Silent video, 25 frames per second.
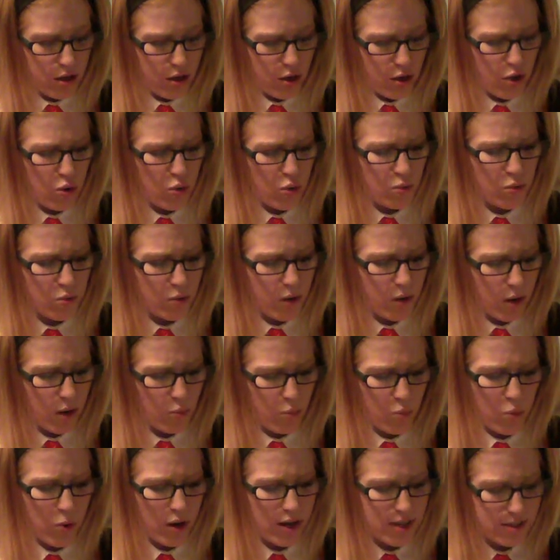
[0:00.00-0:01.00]
Who
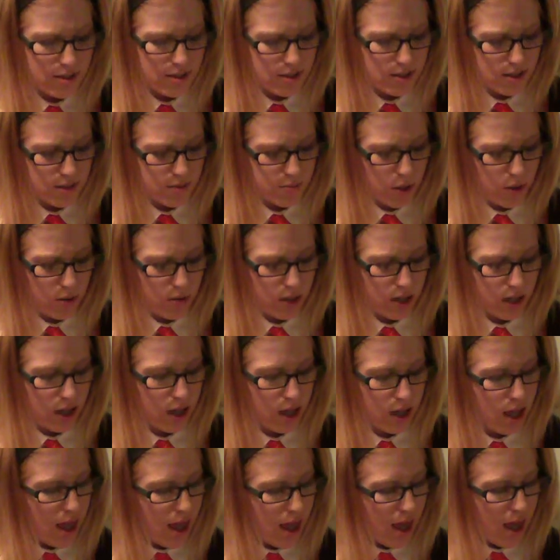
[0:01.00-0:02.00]
was this pony,
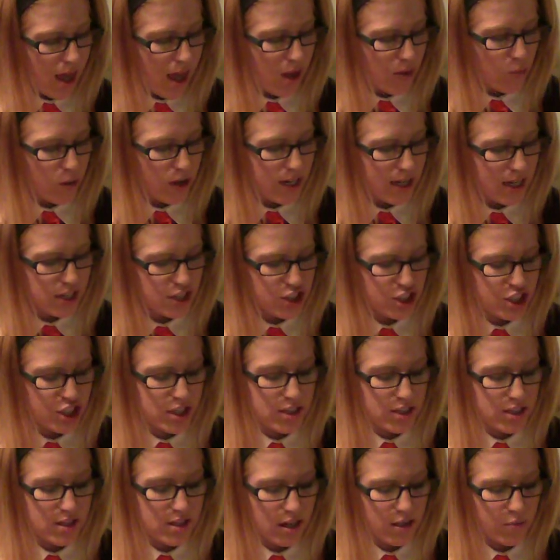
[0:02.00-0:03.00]
and what had she
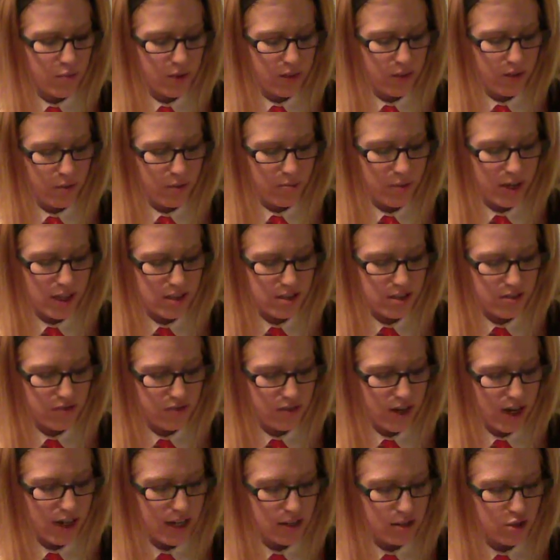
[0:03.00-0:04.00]
done with their best
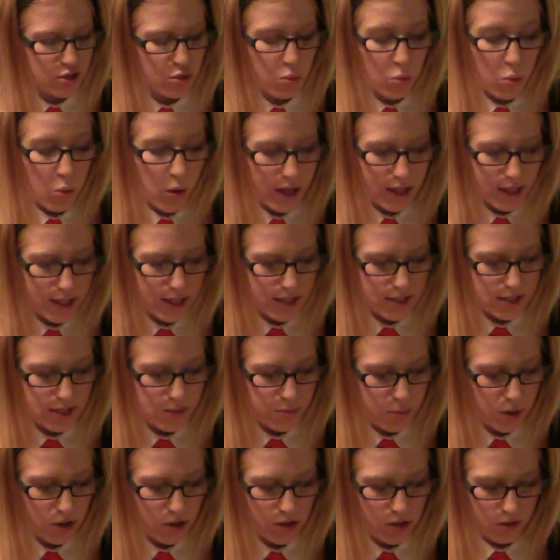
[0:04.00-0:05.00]
friend, Twilight
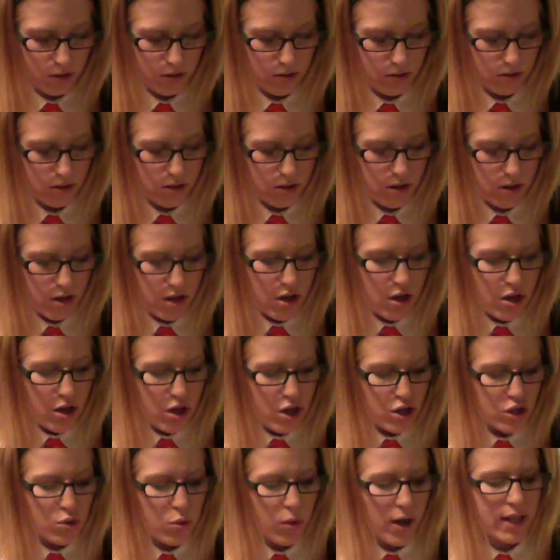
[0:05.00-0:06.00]
Sparkle?
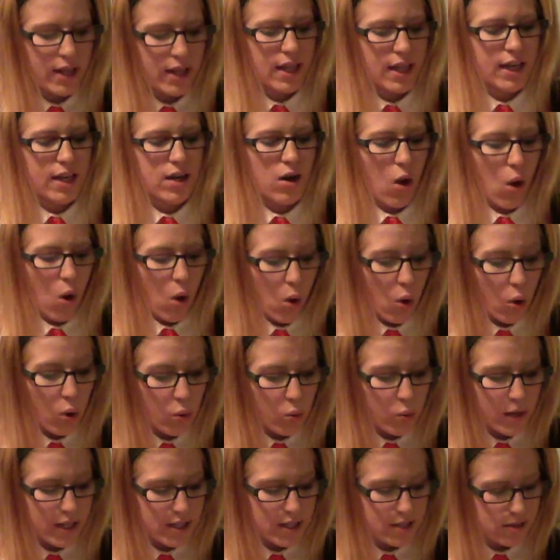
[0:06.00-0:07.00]
Twilight
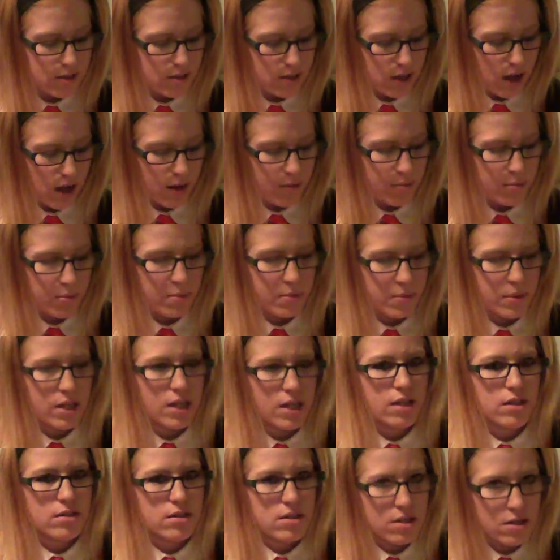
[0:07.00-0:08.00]
always stopped
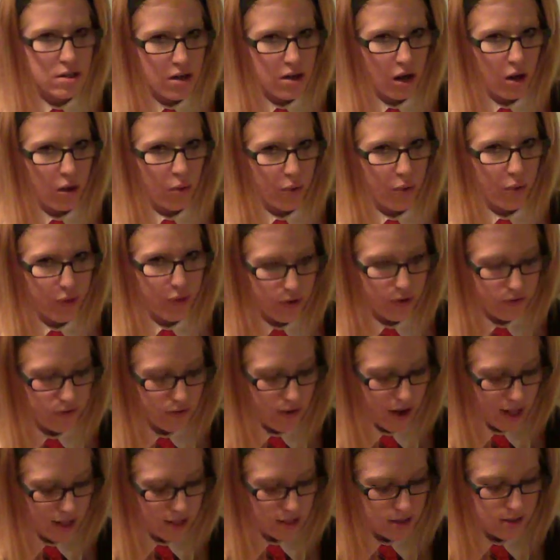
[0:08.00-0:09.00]
to talk with her
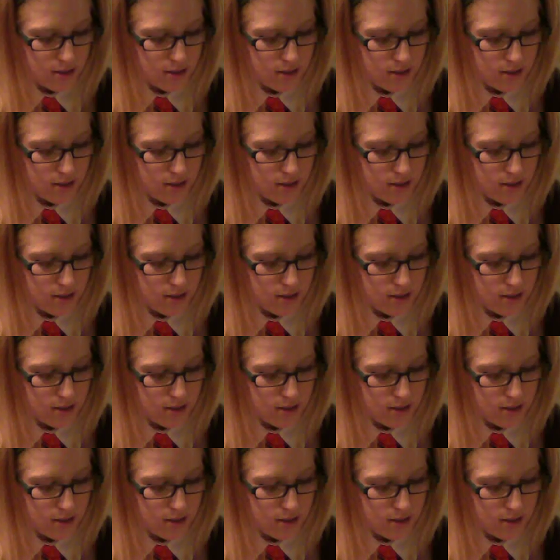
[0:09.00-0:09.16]
friends.